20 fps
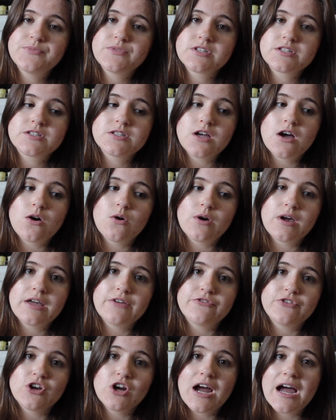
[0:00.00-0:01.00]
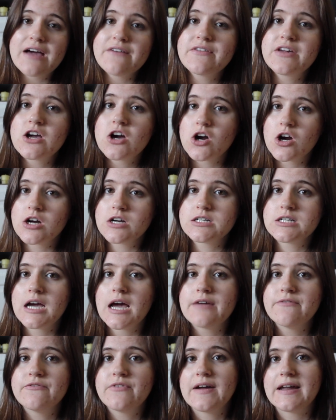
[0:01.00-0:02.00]
So if you're having a hard
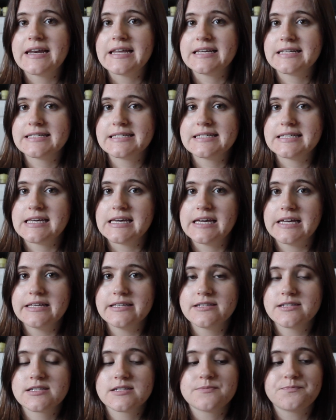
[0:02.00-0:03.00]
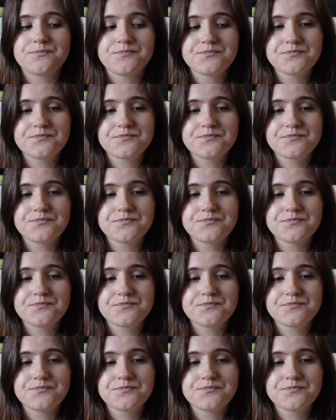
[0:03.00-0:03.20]
time finding seeds,